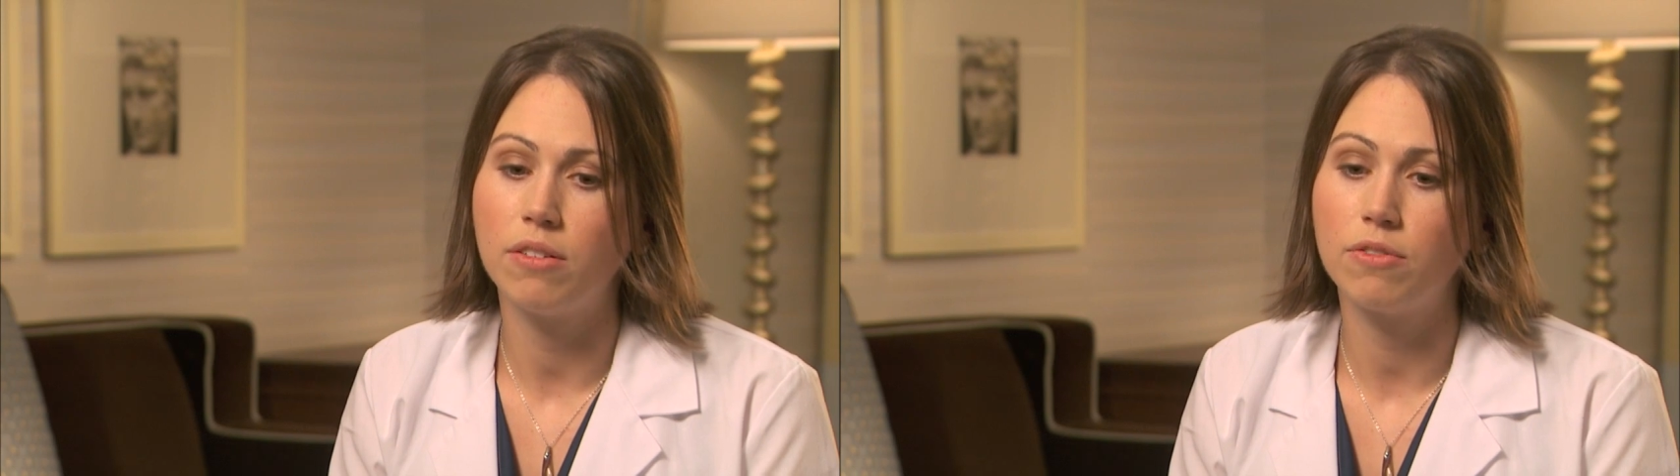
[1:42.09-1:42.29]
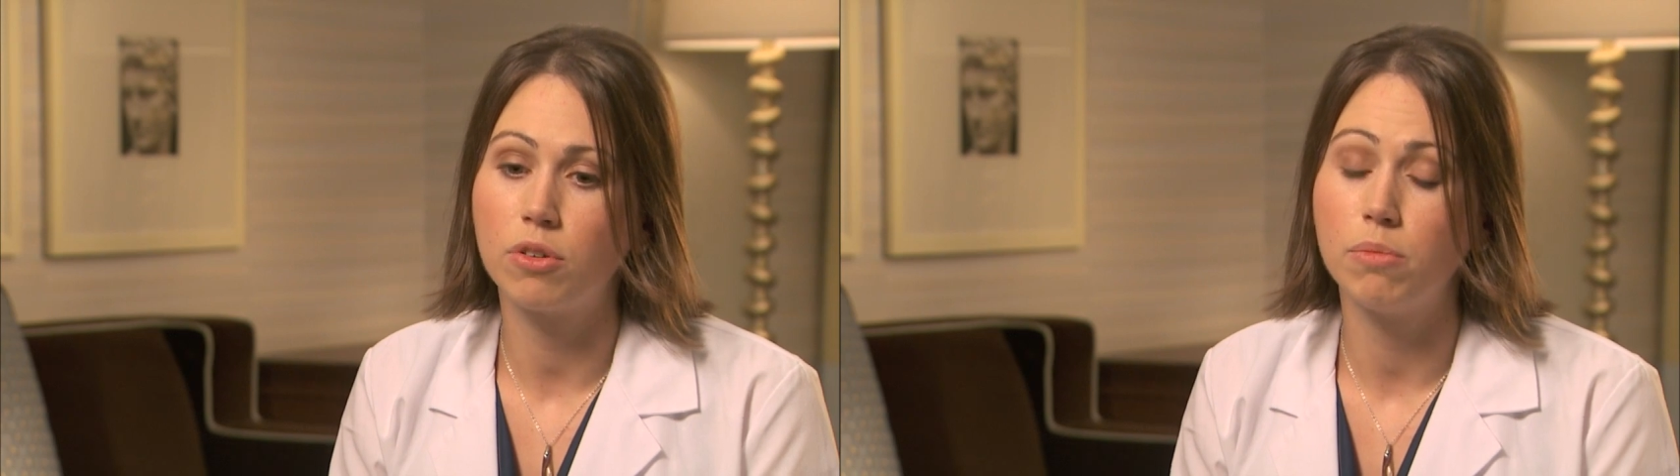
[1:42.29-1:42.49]

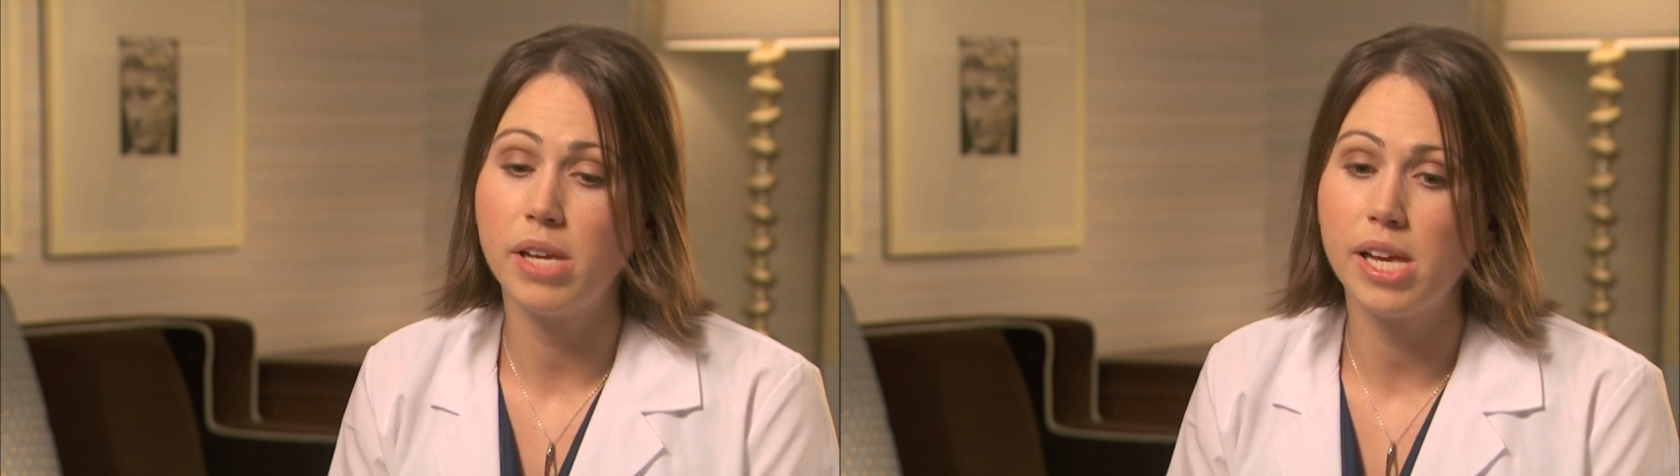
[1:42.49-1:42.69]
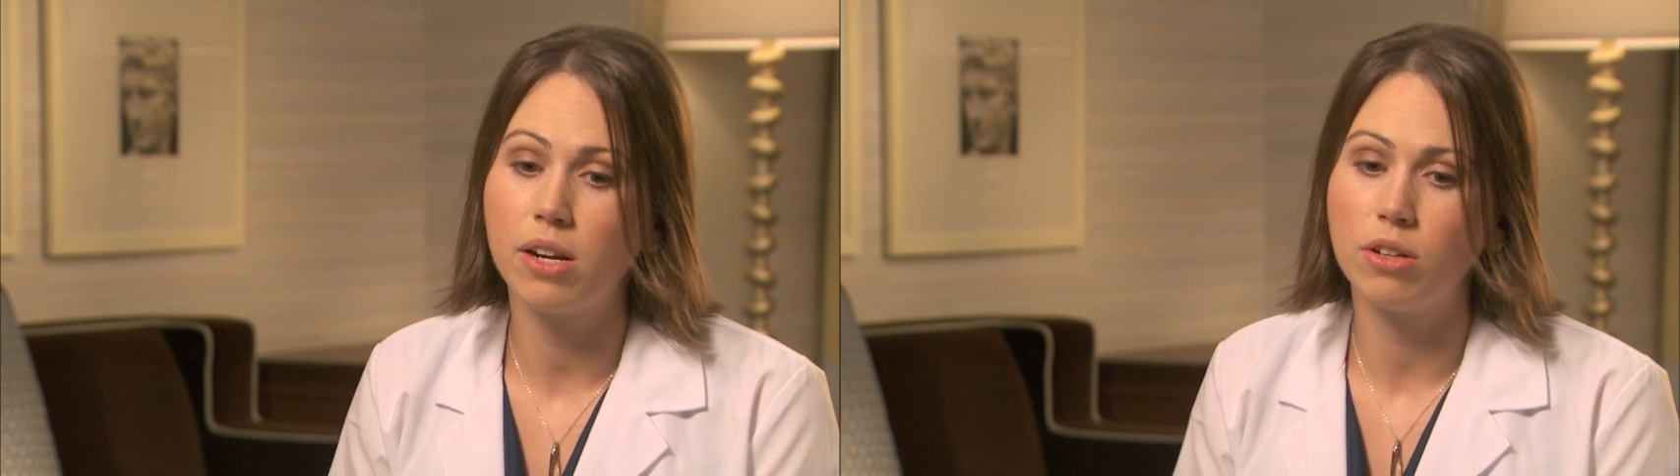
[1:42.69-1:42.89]
for
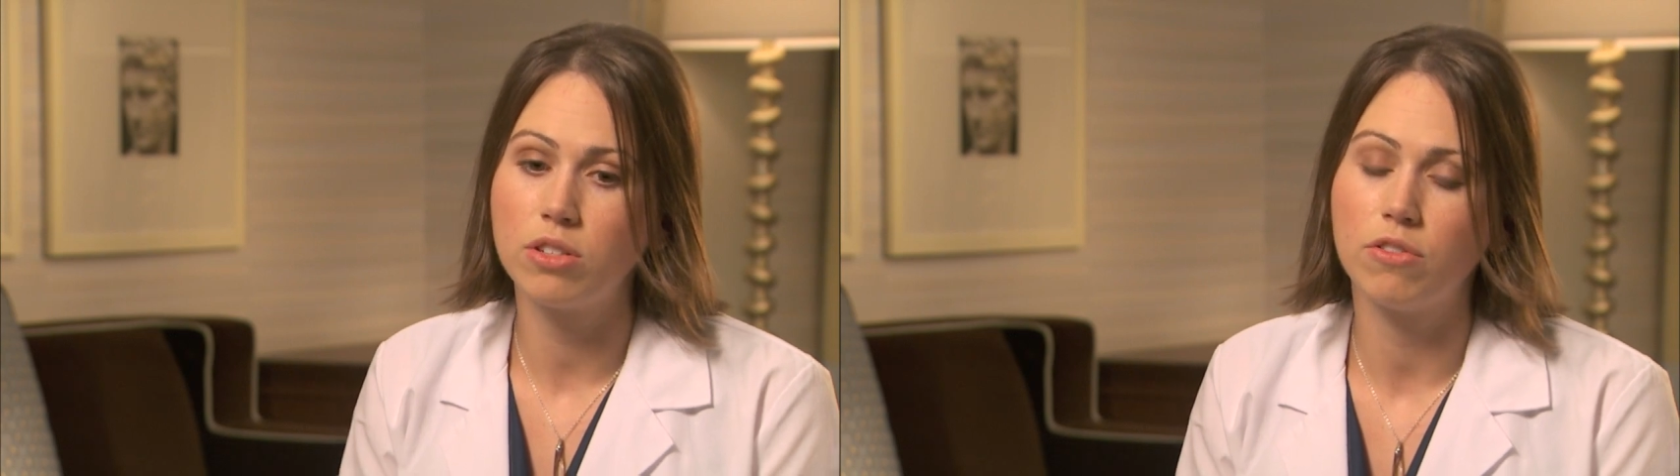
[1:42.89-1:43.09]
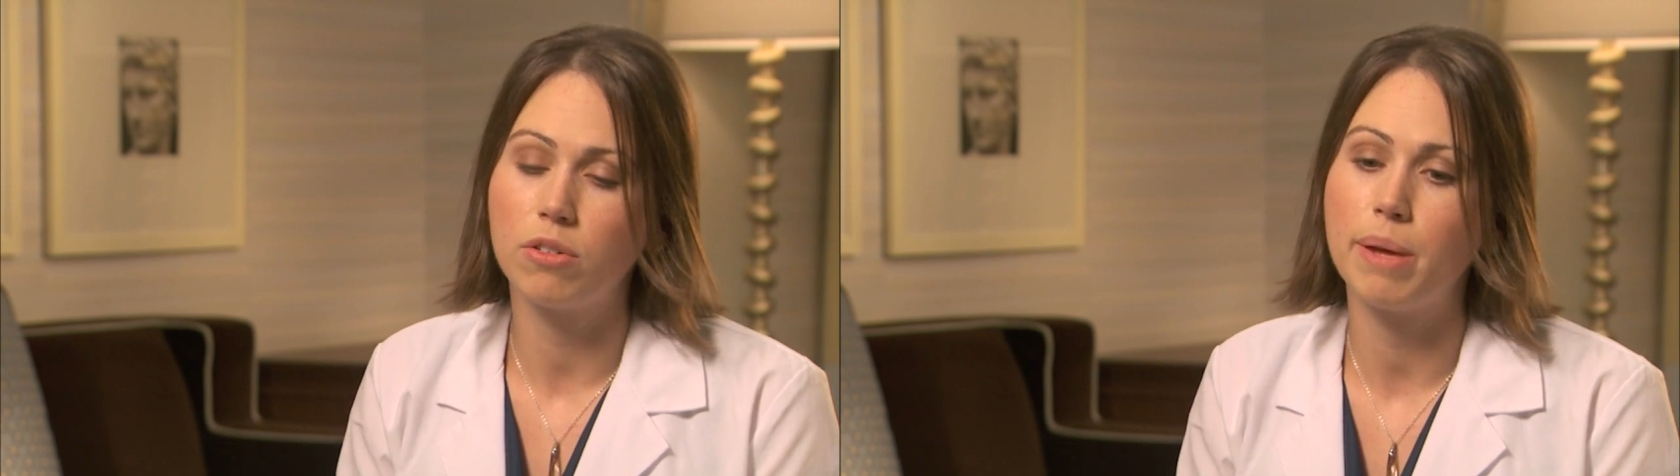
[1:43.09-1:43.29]
me and
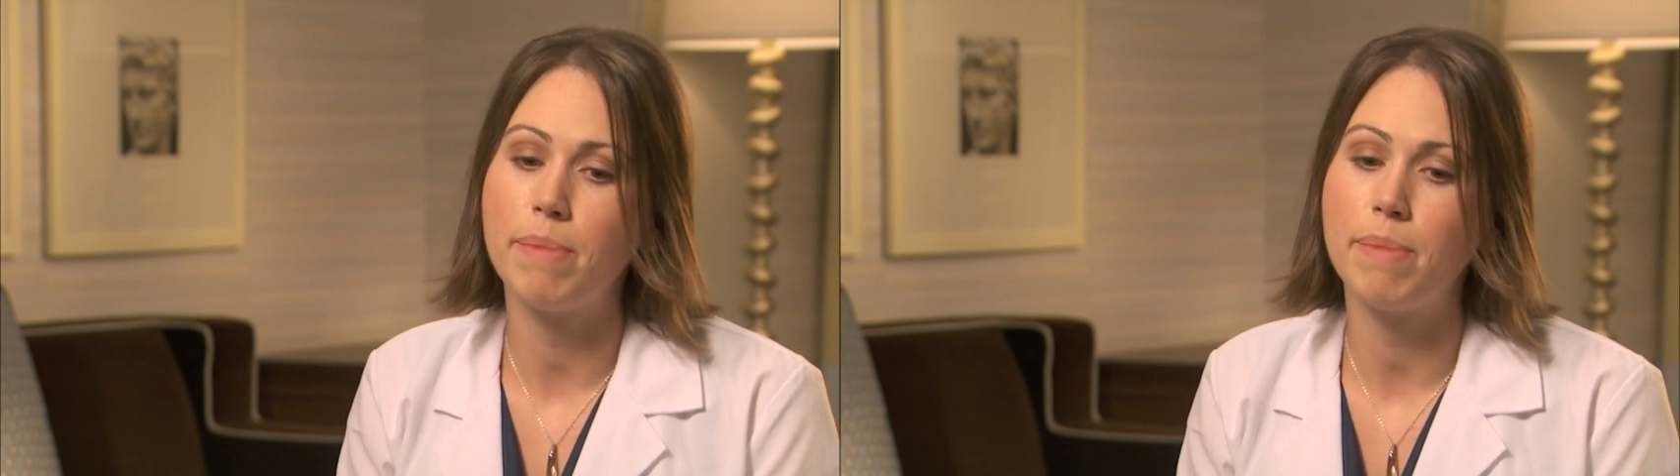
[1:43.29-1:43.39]
also for my